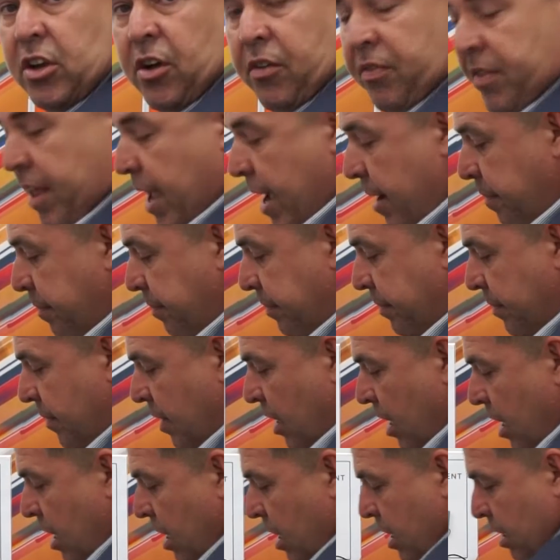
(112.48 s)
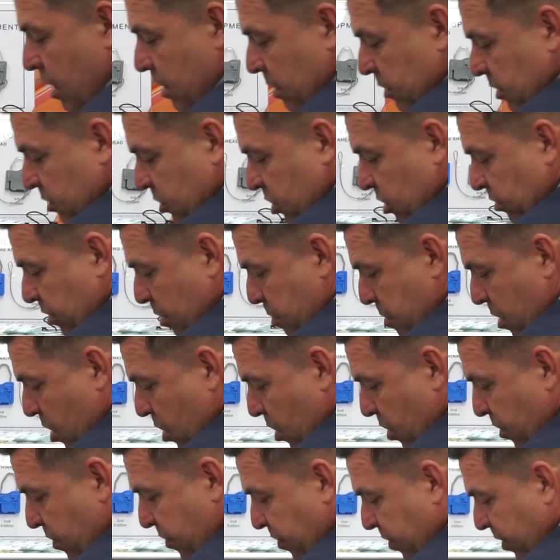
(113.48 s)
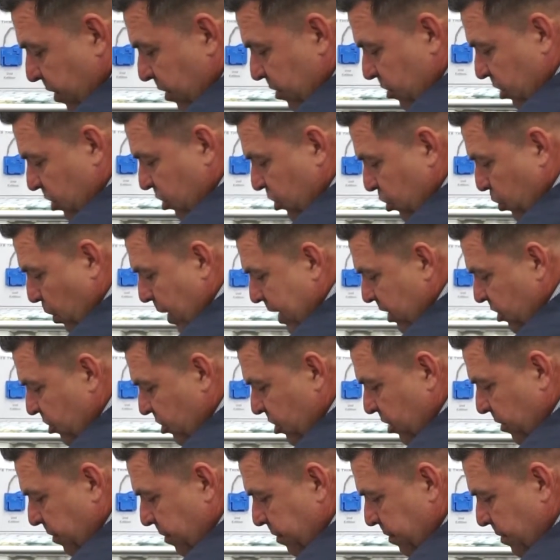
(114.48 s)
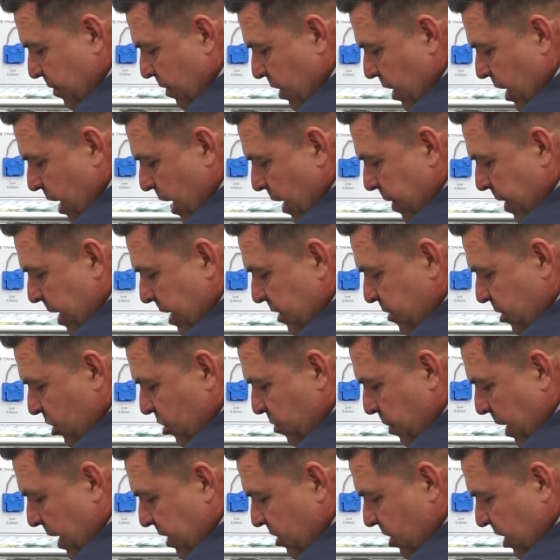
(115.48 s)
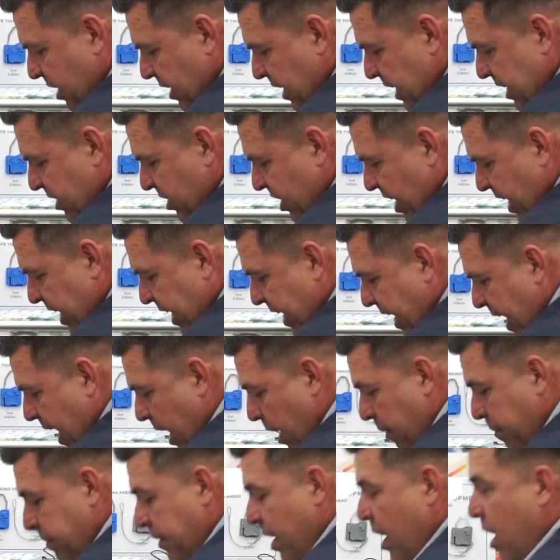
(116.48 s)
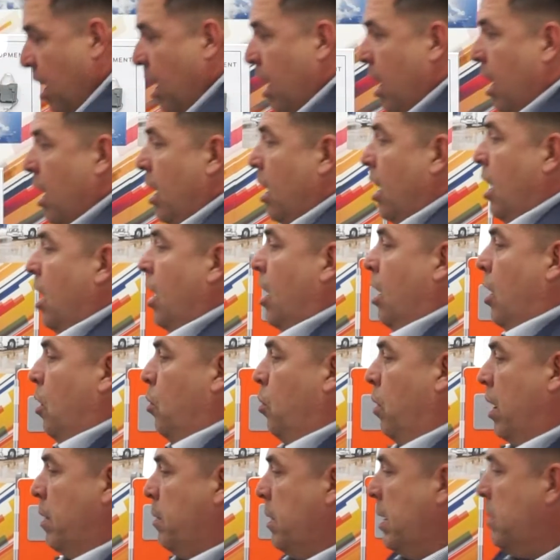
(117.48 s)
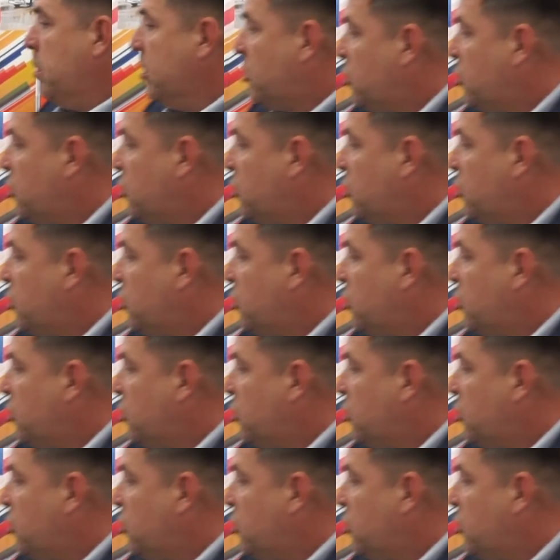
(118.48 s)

on there. To remove, just twist and then just basically take out. When we were